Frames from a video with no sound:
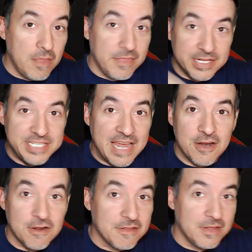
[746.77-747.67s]

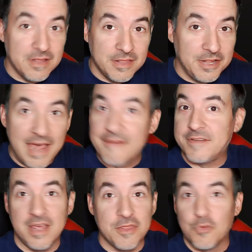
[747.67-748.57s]
center, the left,
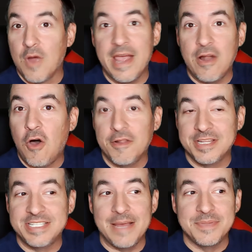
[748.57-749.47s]
and the right all at the
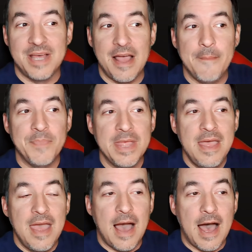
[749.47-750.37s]
same time.
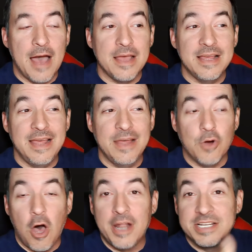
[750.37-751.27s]
And
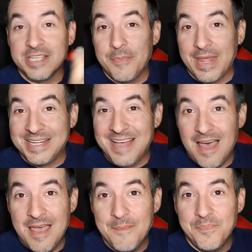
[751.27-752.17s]
honestly, by the
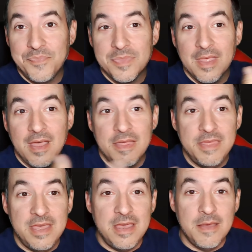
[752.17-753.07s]
time
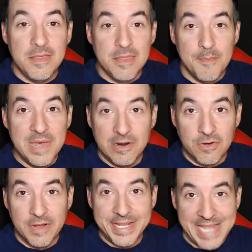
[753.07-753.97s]
the
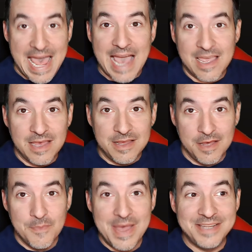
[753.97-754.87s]
middle attack
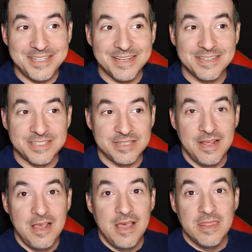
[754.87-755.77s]
commences,
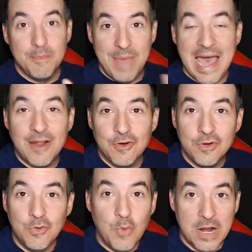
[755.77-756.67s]
the battle
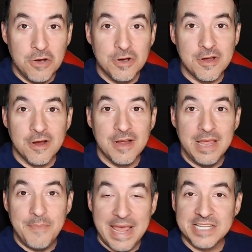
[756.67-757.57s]
where Hooker
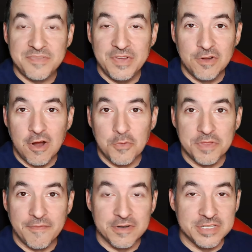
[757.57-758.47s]
and Mansfield are with the
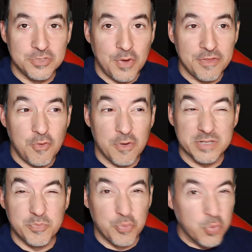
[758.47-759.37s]
1st and 12th Corps is
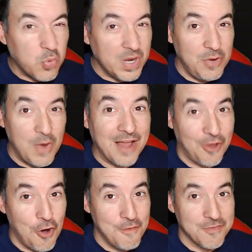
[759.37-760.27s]
pretty well
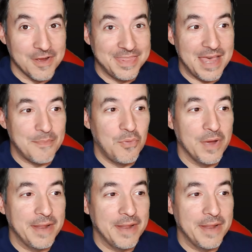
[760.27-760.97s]
over at that point.